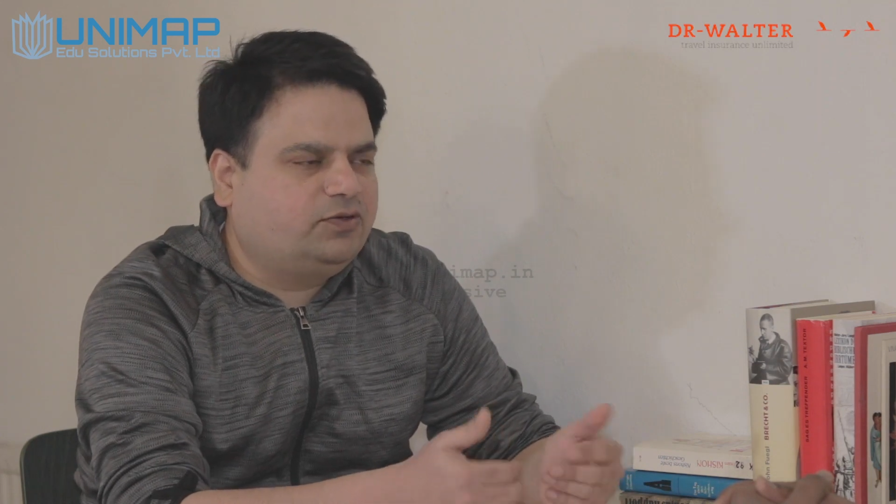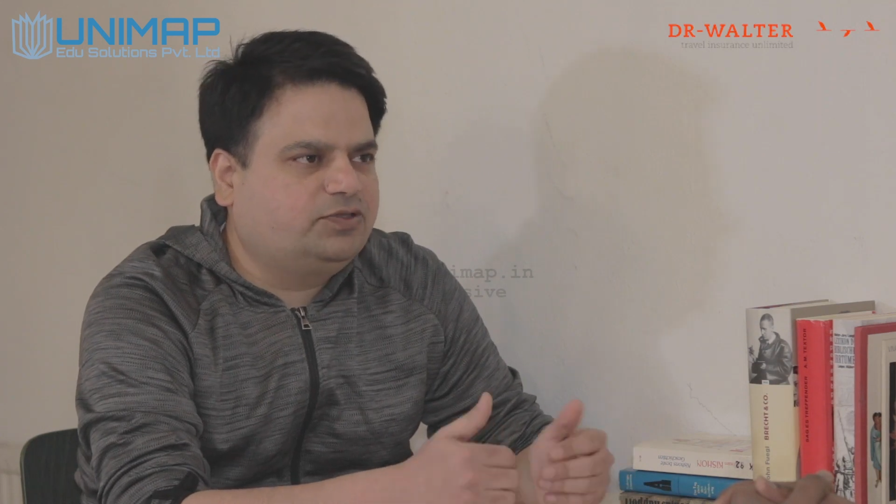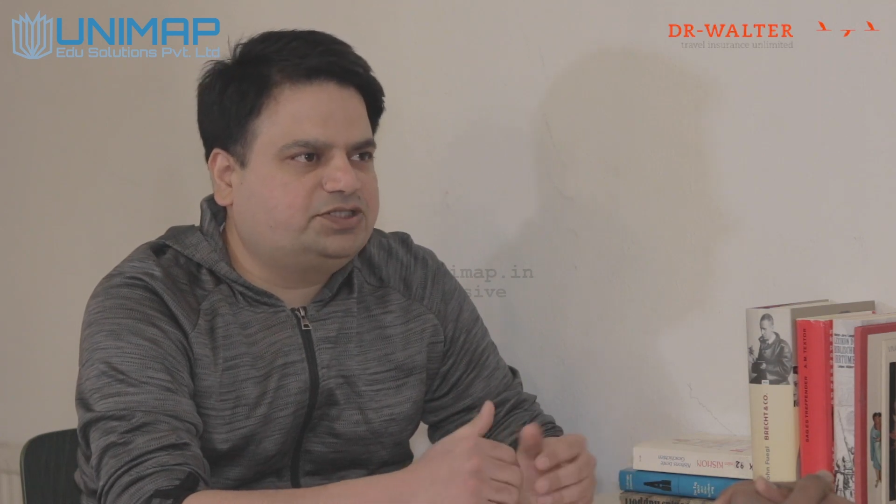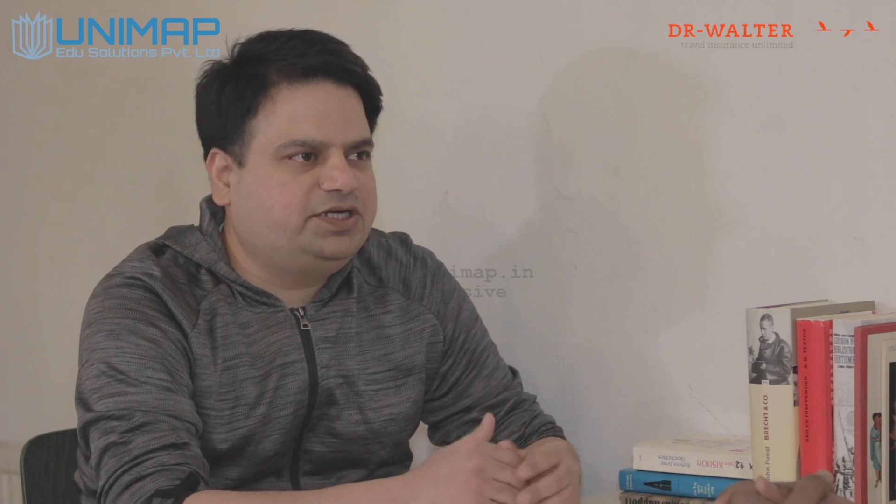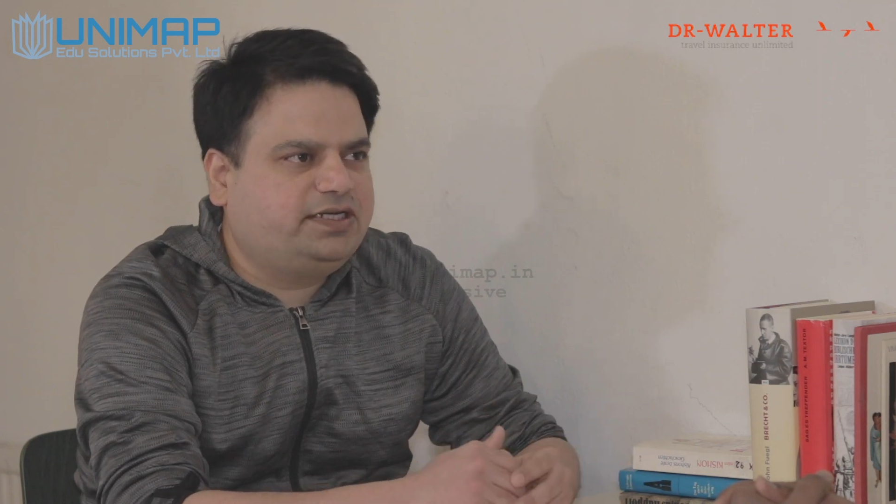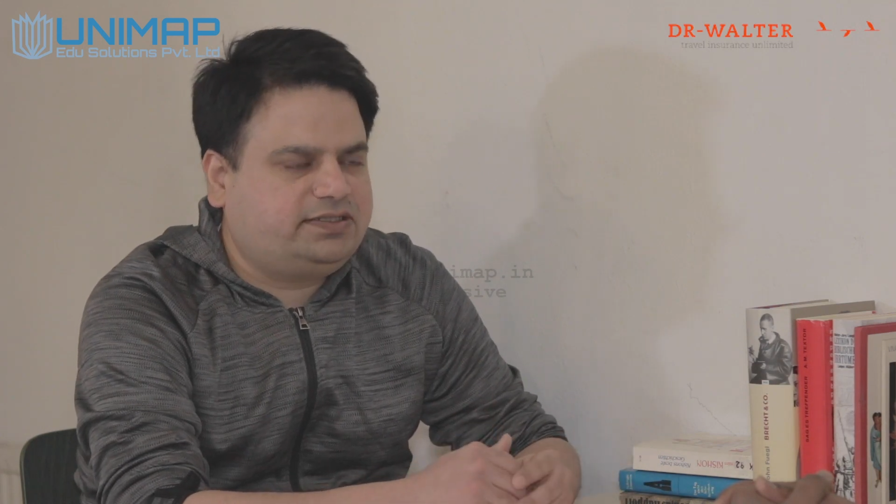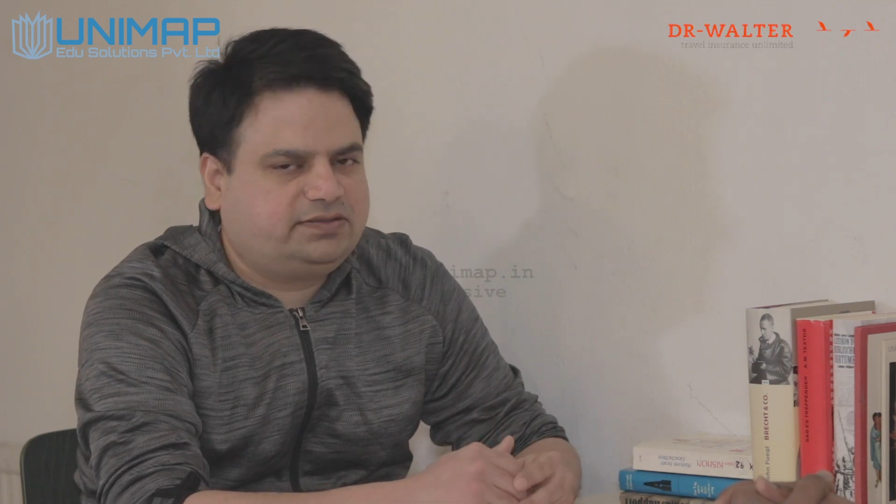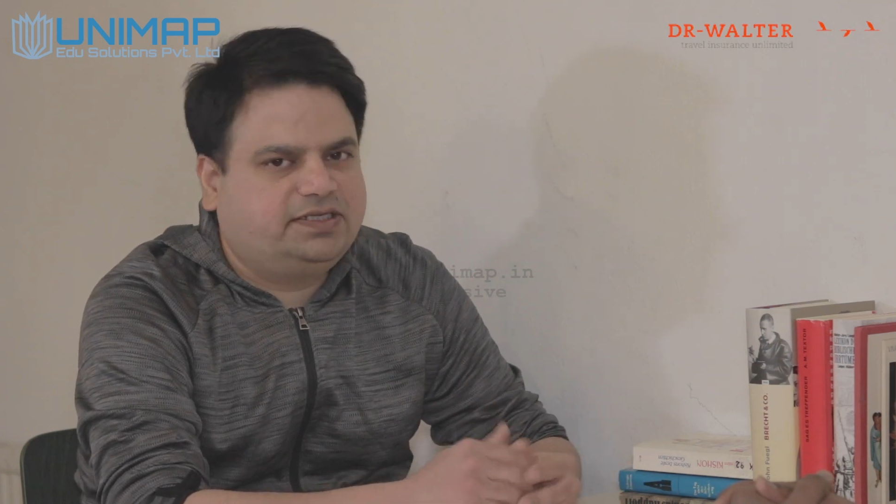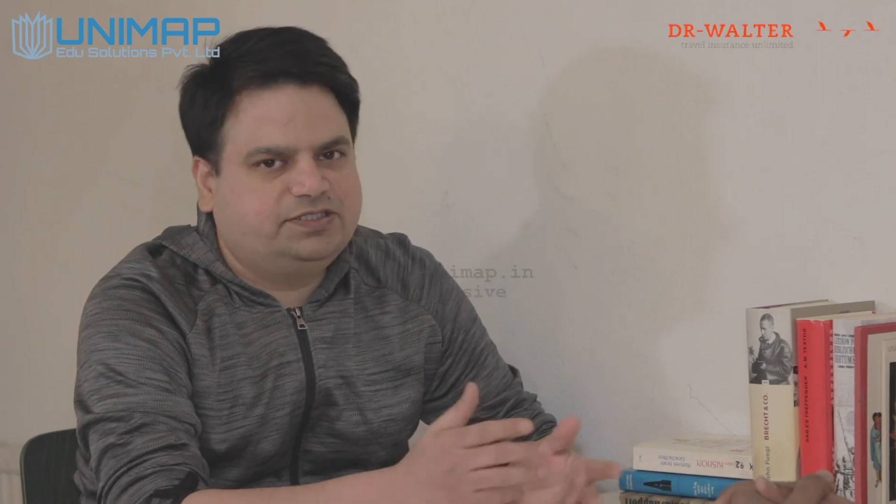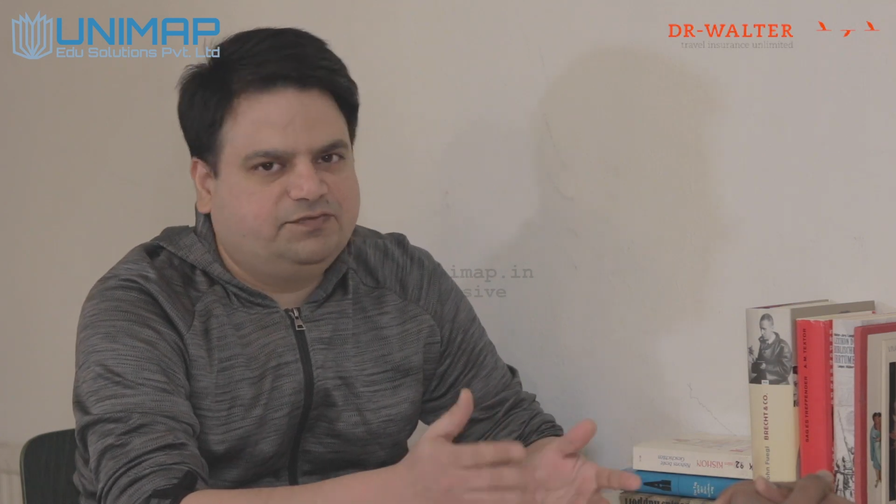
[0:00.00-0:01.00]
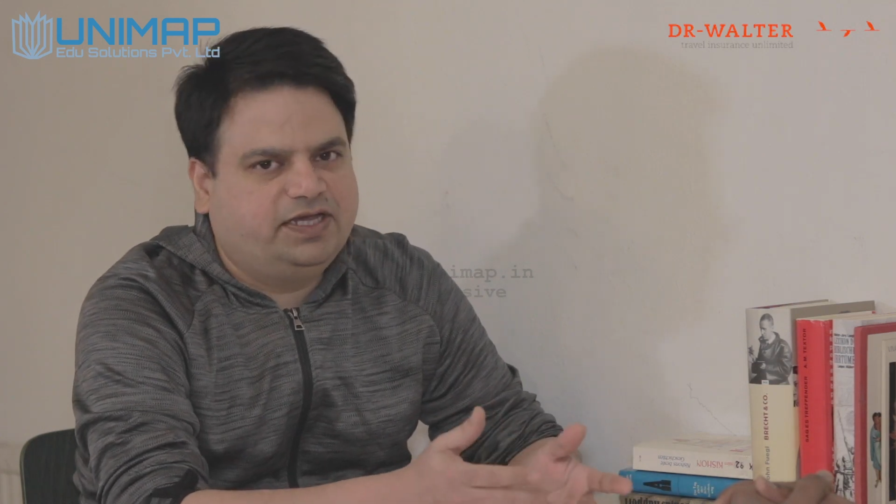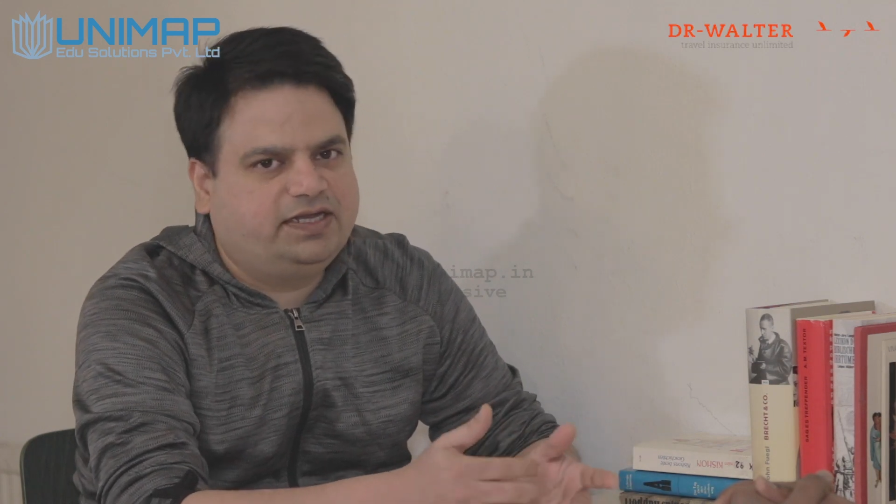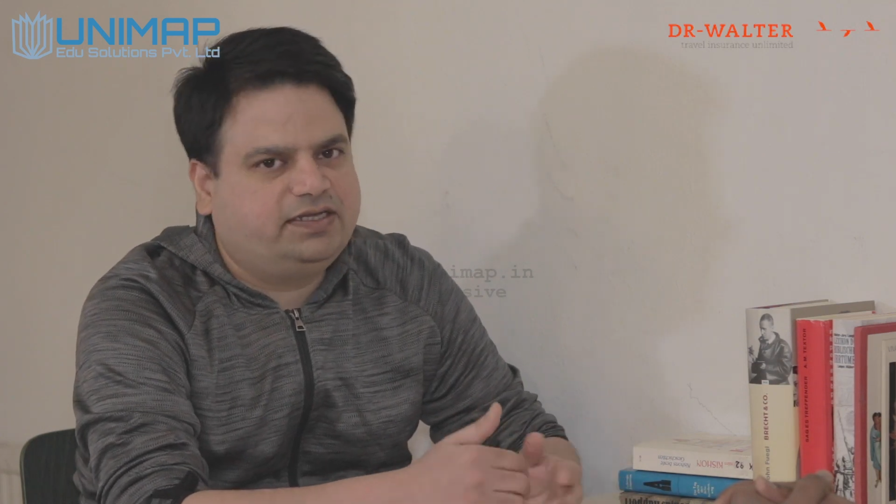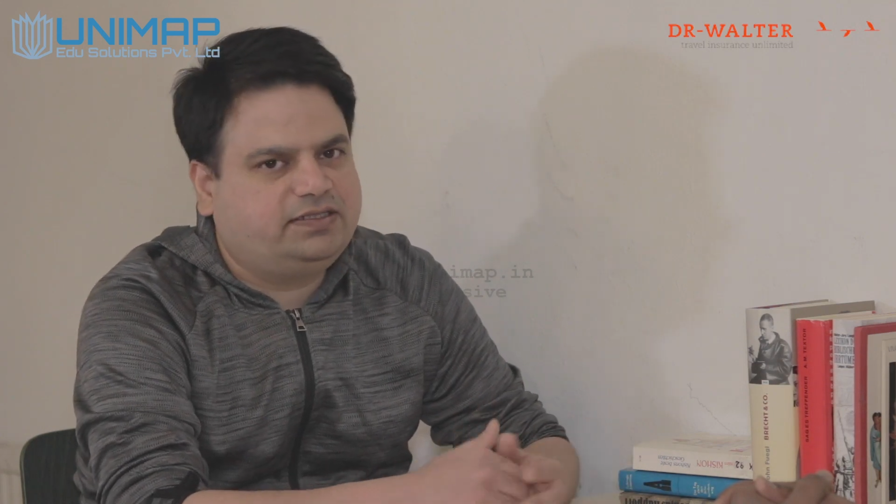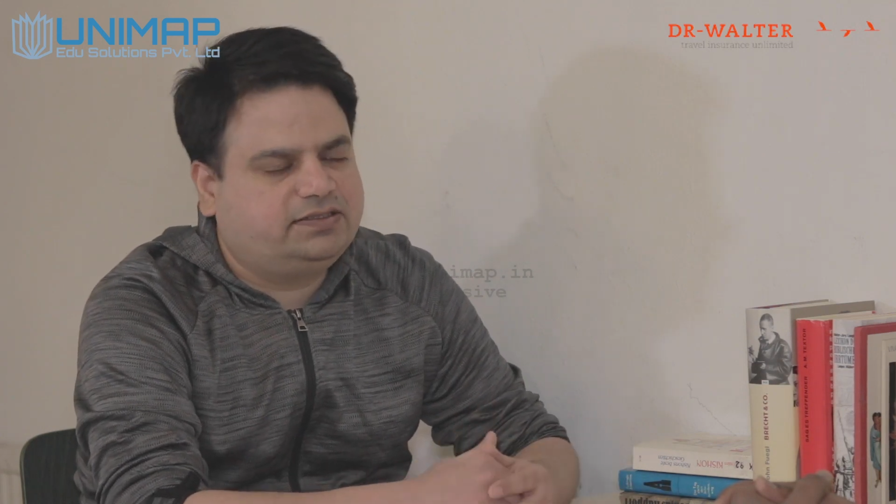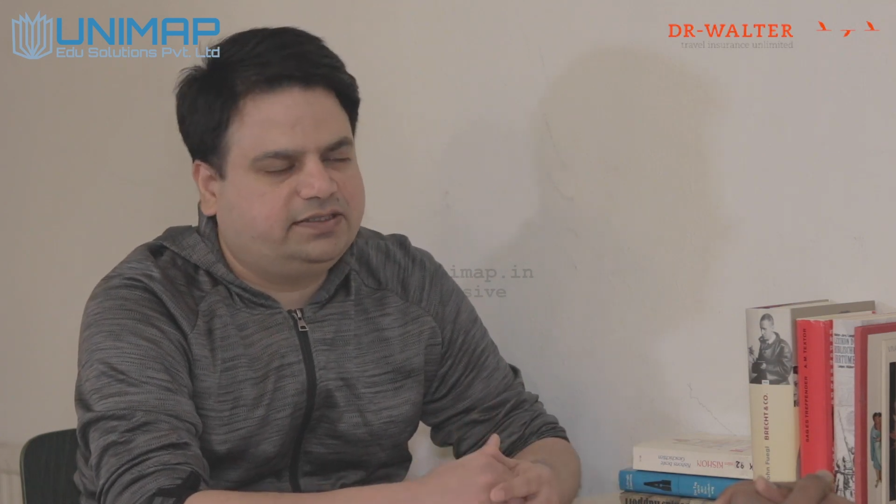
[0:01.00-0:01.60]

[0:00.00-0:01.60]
Austria, that is Vienna.